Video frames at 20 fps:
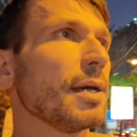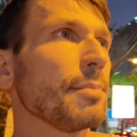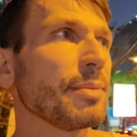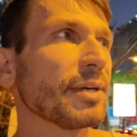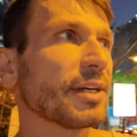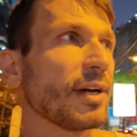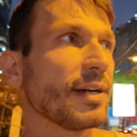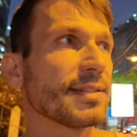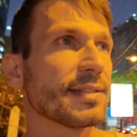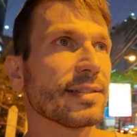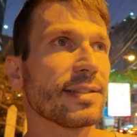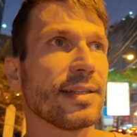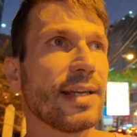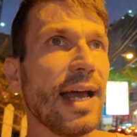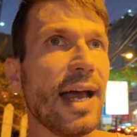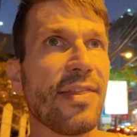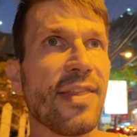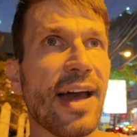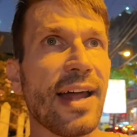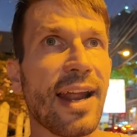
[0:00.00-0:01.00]
because,
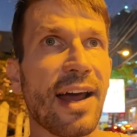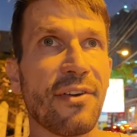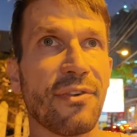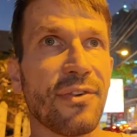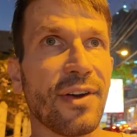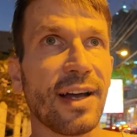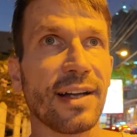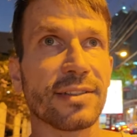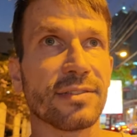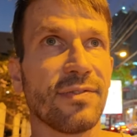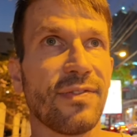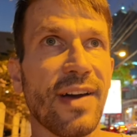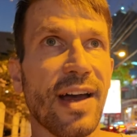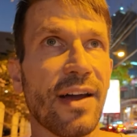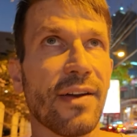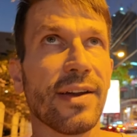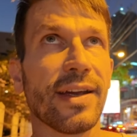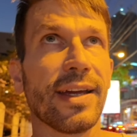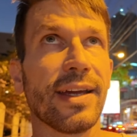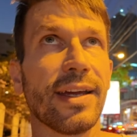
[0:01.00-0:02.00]
and then I felt
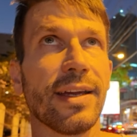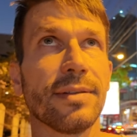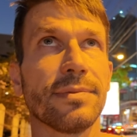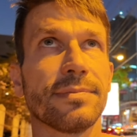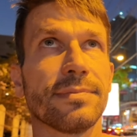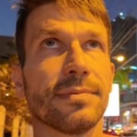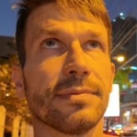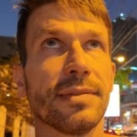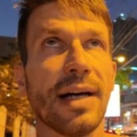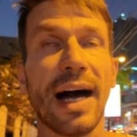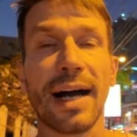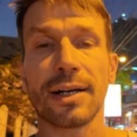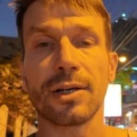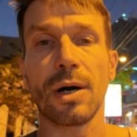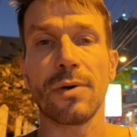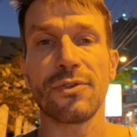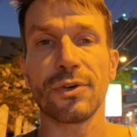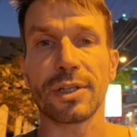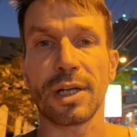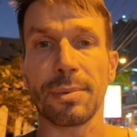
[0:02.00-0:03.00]
very
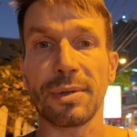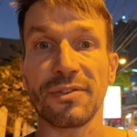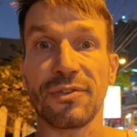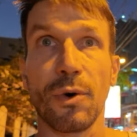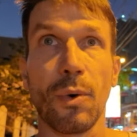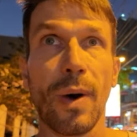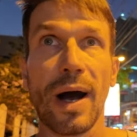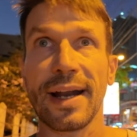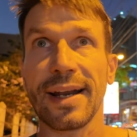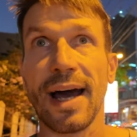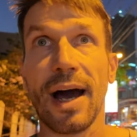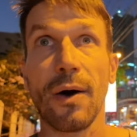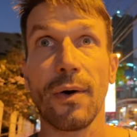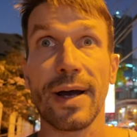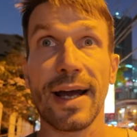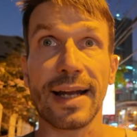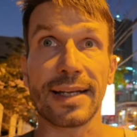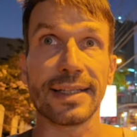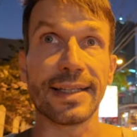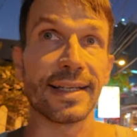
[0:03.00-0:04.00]
uncomfortable for one
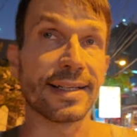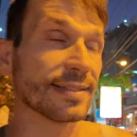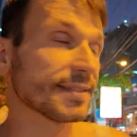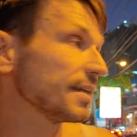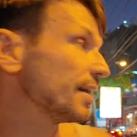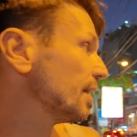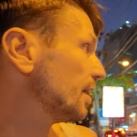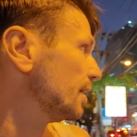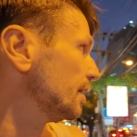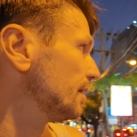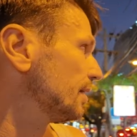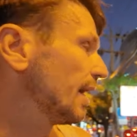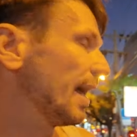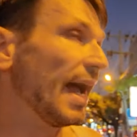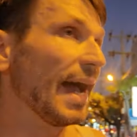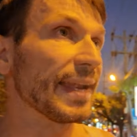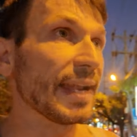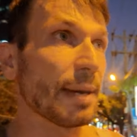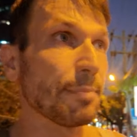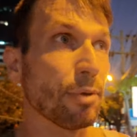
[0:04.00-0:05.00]
hour at least,
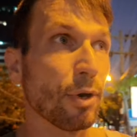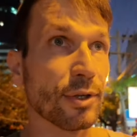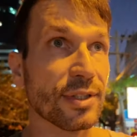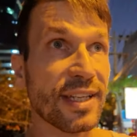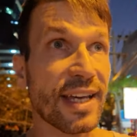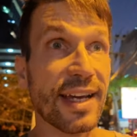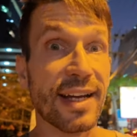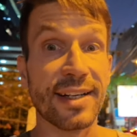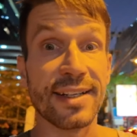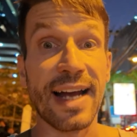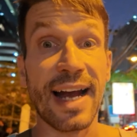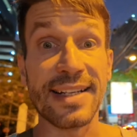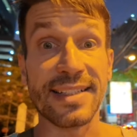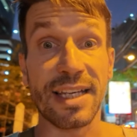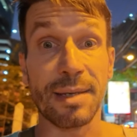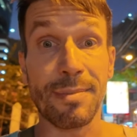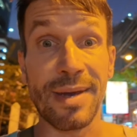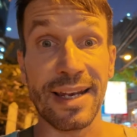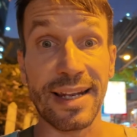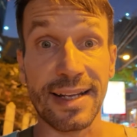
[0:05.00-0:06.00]
and I booked here
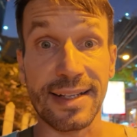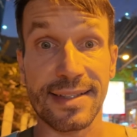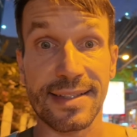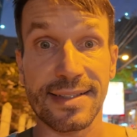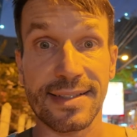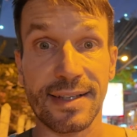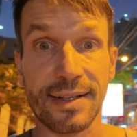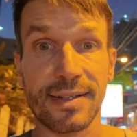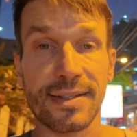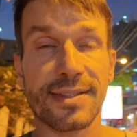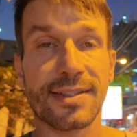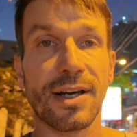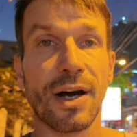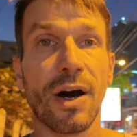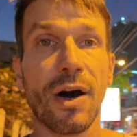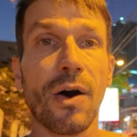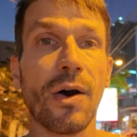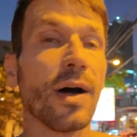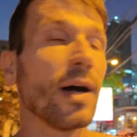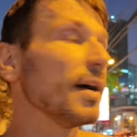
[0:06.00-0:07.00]
ninety minutes.
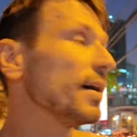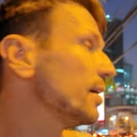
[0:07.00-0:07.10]
So